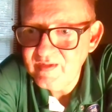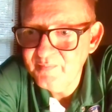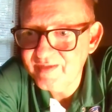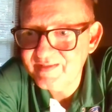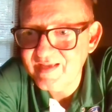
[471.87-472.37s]

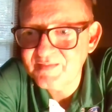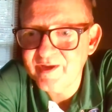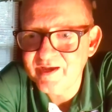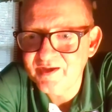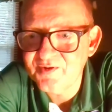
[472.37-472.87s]
but that's
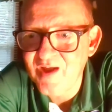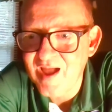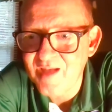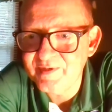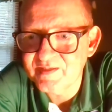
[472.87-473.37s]
my other
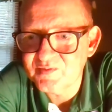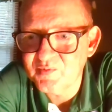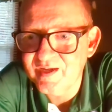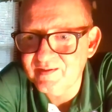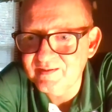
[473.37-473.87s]
hobby as
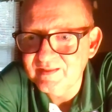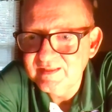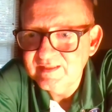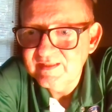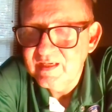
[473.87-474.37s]
well.
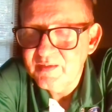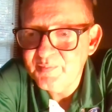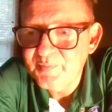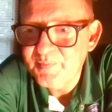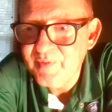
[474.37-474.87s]

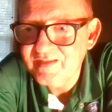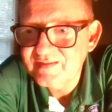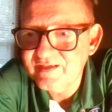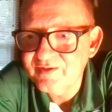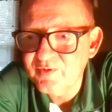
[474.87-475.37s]

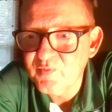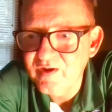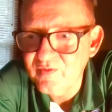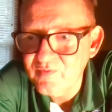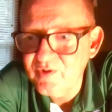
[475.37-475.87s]
But the
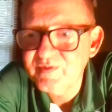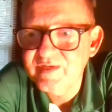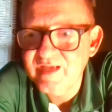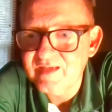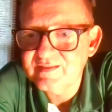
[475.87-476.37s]
railroad,
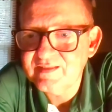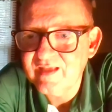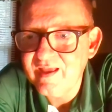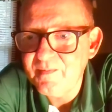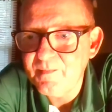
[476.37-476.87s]
yes,
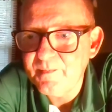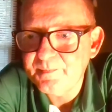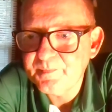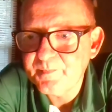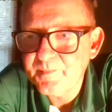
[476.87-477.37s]
I
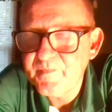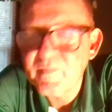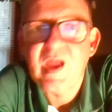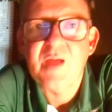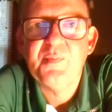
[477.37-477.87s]

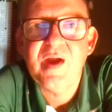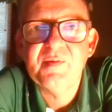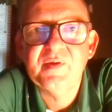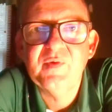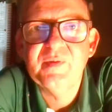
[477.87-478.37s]

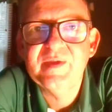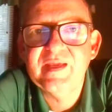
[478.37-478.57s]
probably will be